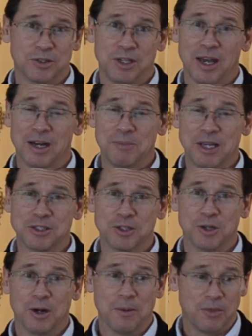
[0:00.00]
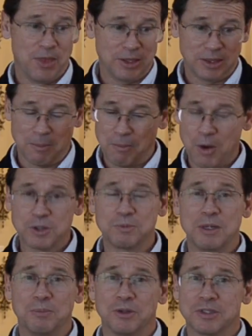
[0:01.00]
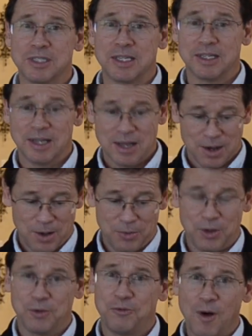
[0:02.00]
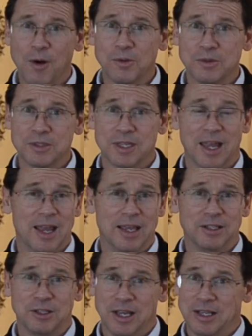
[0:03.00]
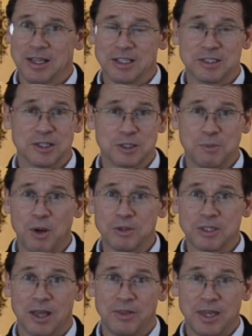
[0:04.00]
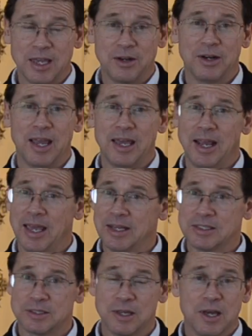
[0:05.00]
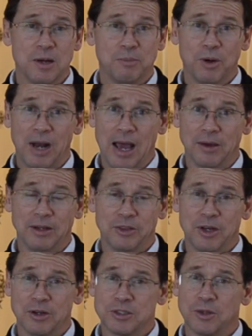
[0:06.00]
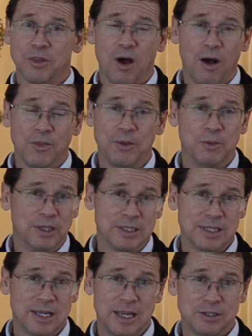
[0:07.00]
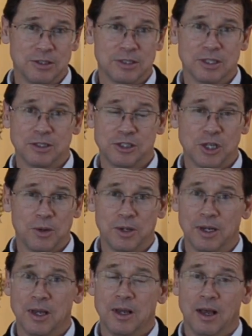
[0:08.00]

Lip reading: You got to make sure that the most people see it on their phones and it's exposed on the internet and it's put out there so that all the real estate agents can show it